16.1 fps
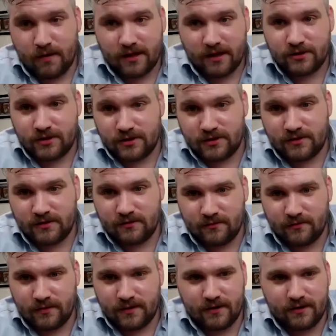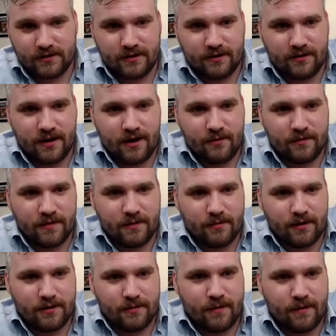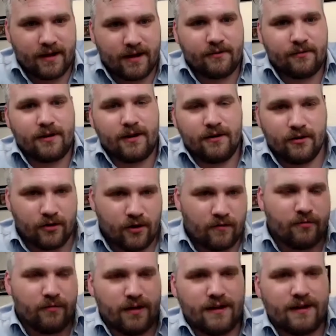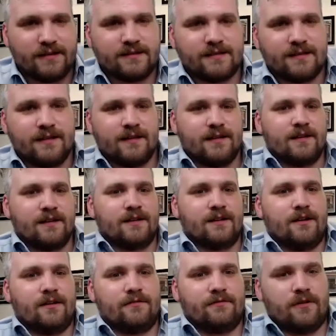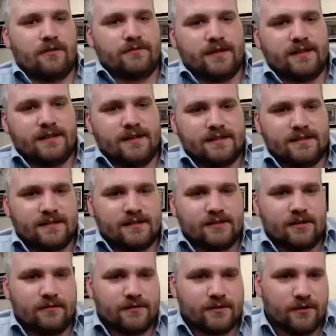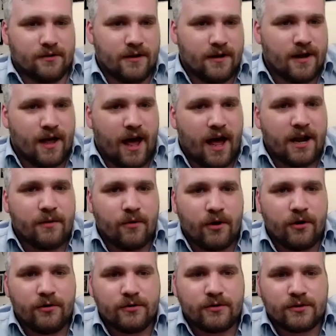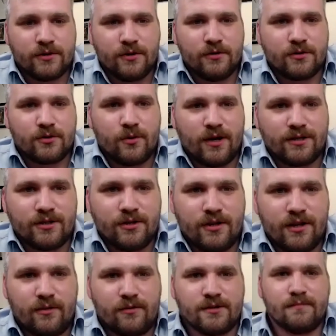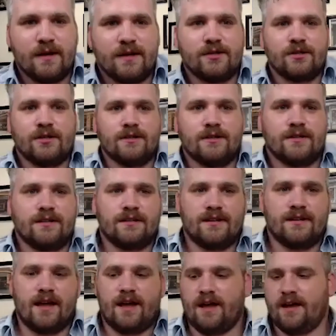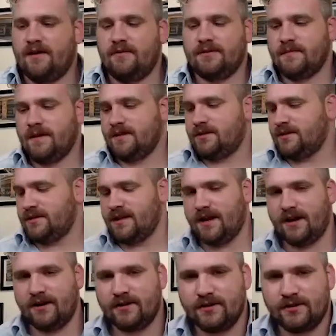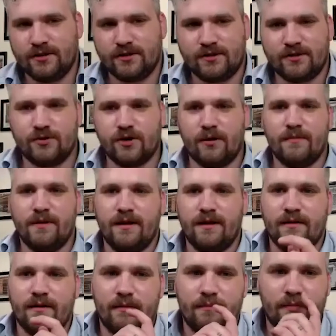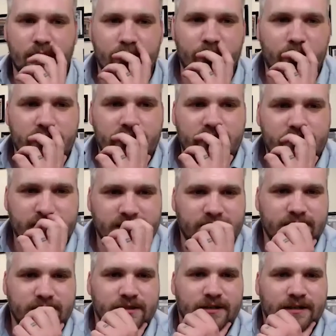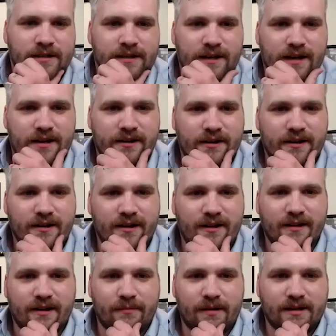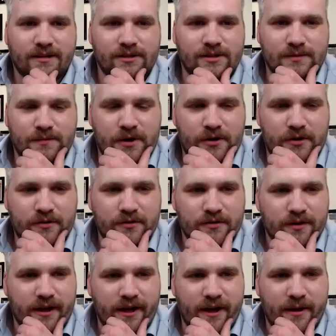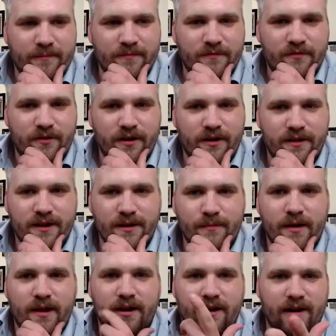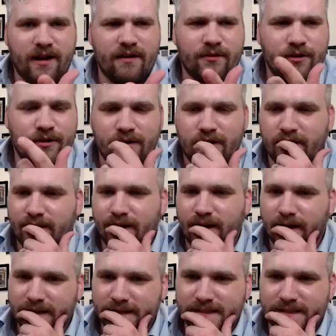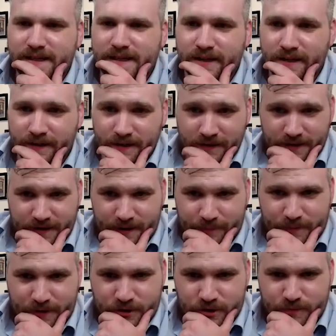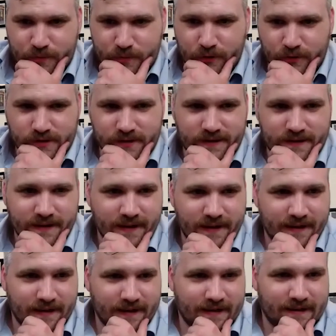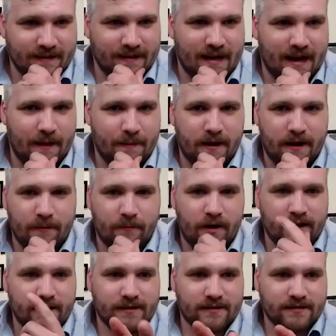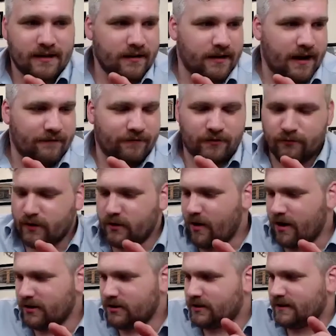matches their name when they buy the pack when I look over my list of details and stuff. So anyone whose question you think was mentioned there, just drop me a private message. And I'll get back to you tomorrow via the email and I'll have a look online and see a picture's posted. And then I might, because I'm going to have to rewatch